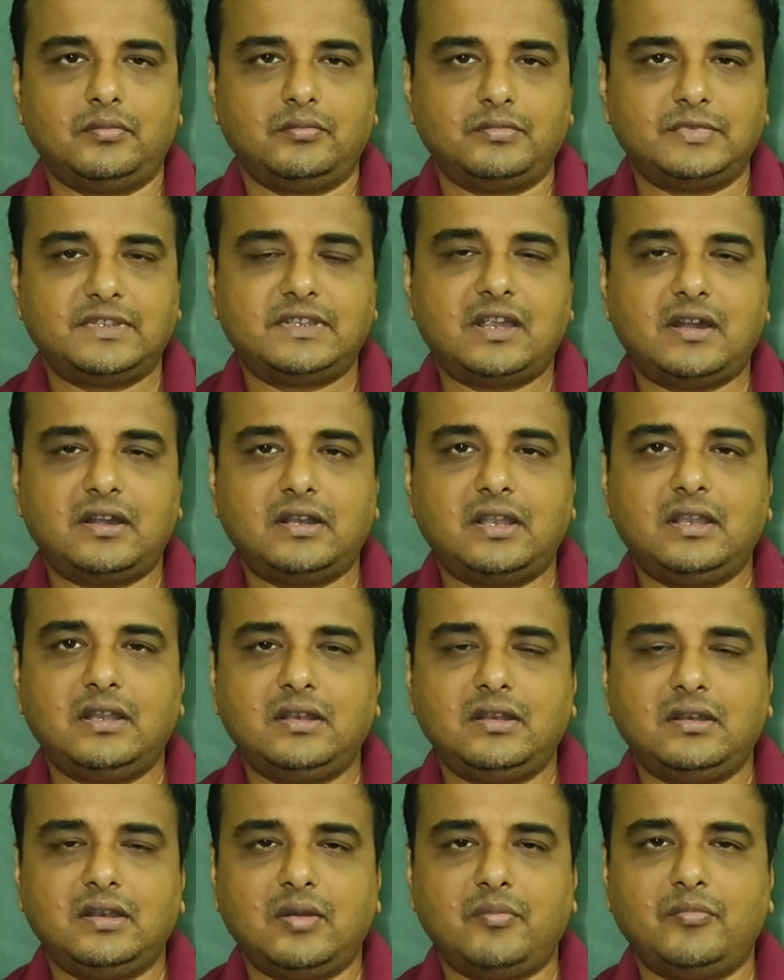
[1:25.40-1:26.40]

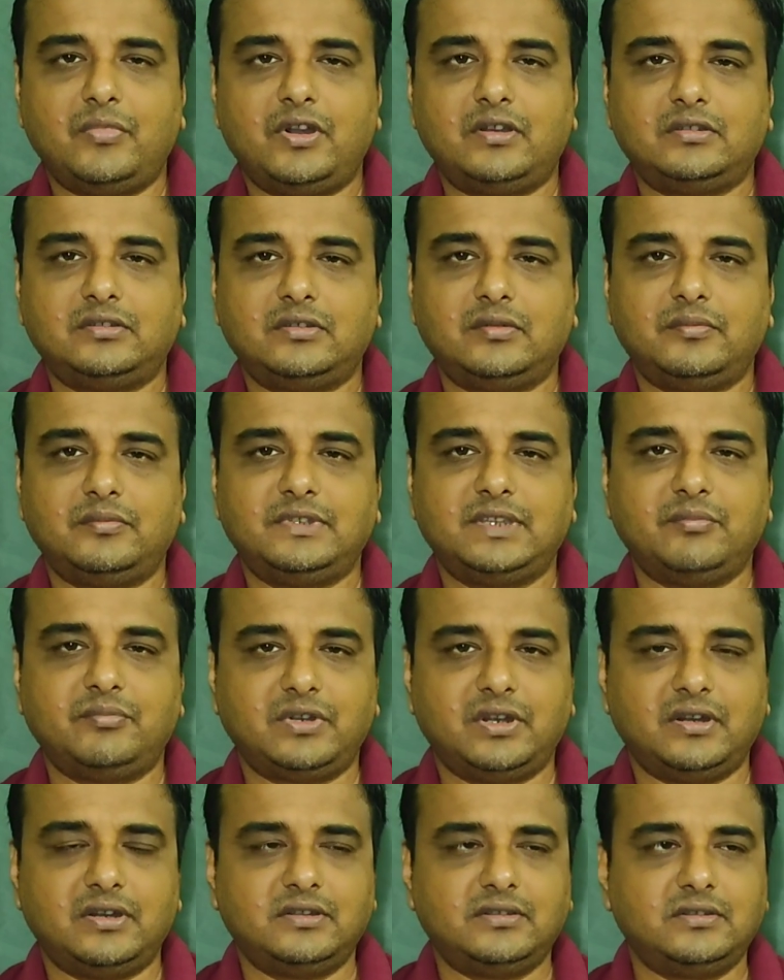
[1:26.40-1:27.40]
certain numbers of
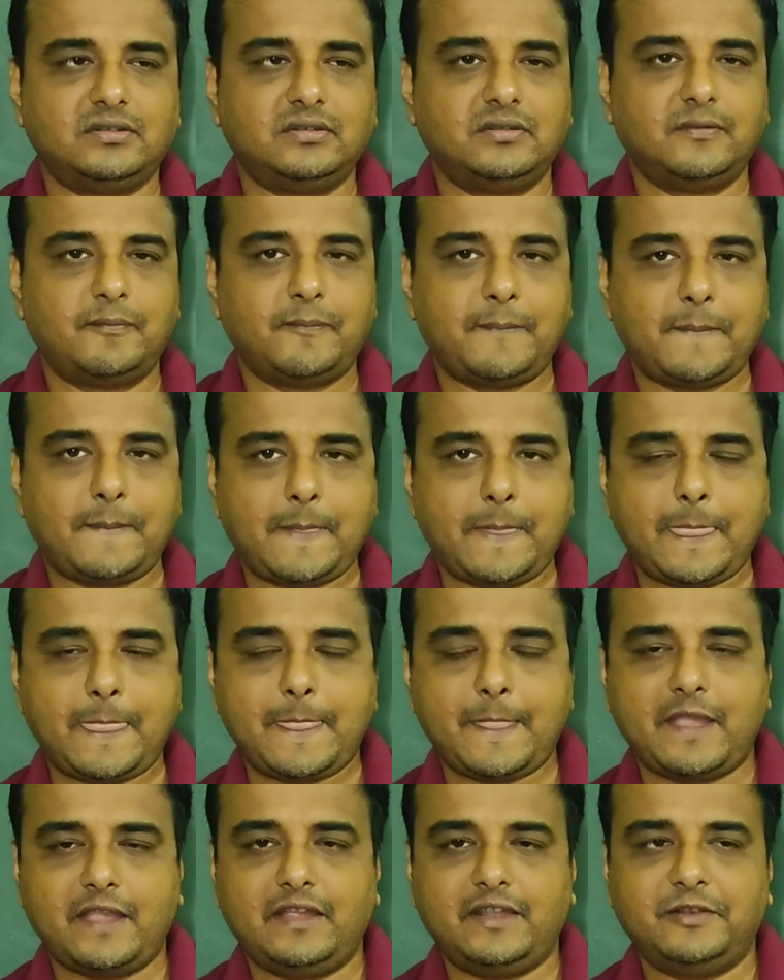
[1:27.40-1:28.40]
chapters,
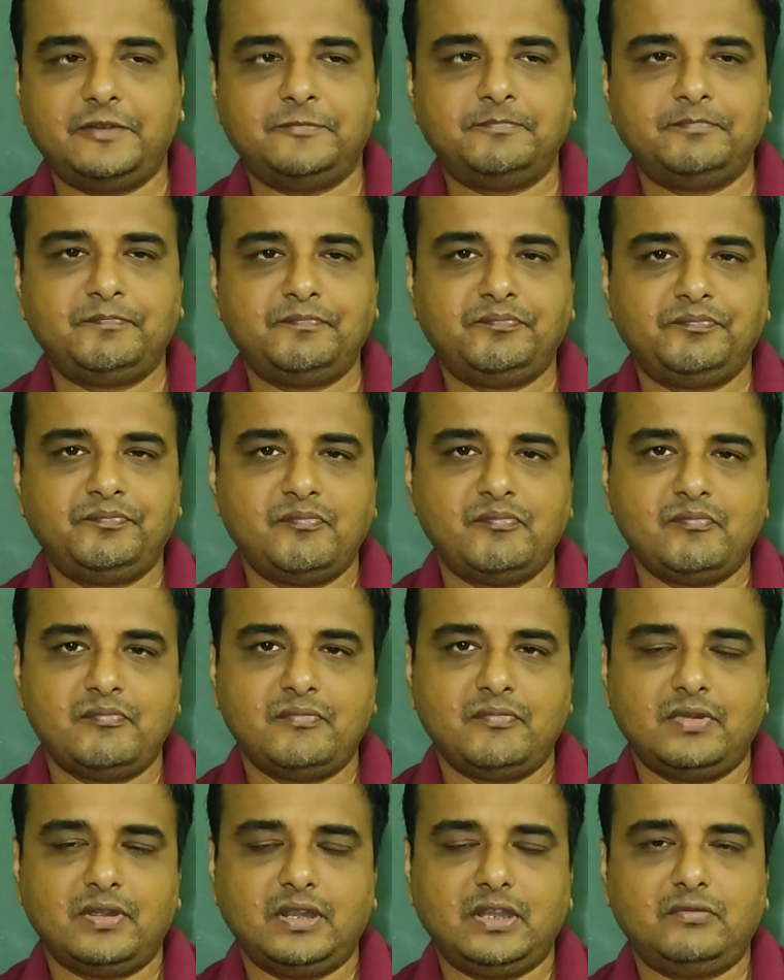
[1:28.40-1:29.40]
and
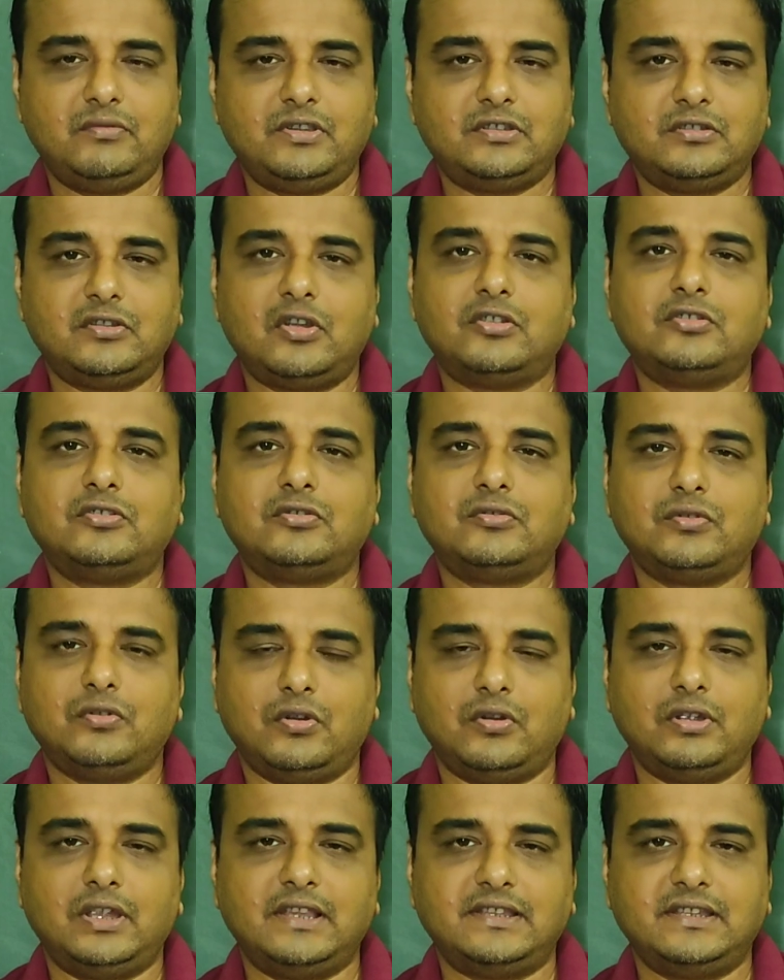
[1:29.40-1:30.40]
it was not so
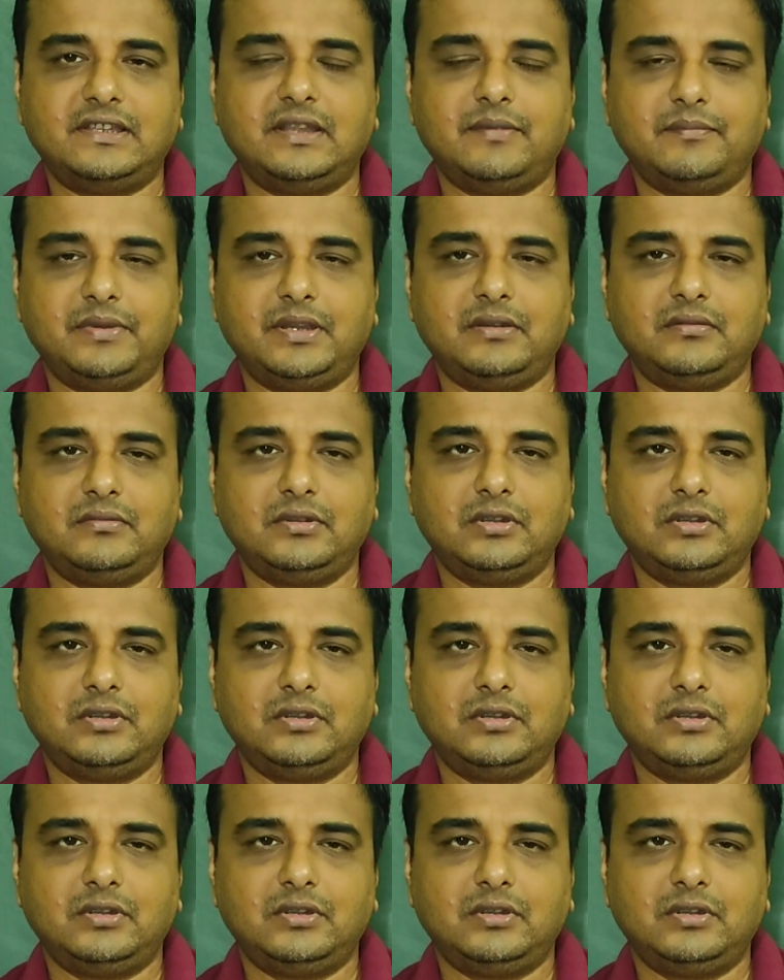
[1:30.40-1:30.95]
long as an epic.